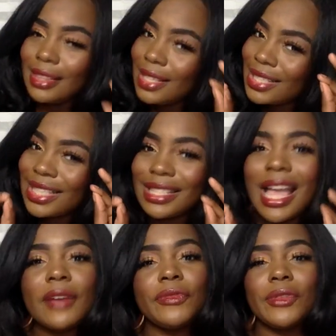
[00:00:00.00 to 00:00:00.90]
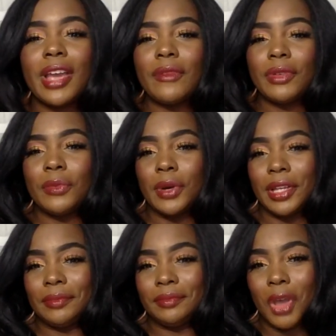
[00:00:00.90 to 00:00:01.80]
this is not for everyone,
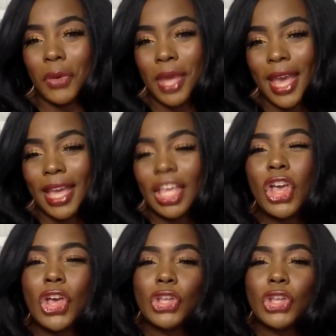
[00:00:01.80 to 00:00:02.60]
okay?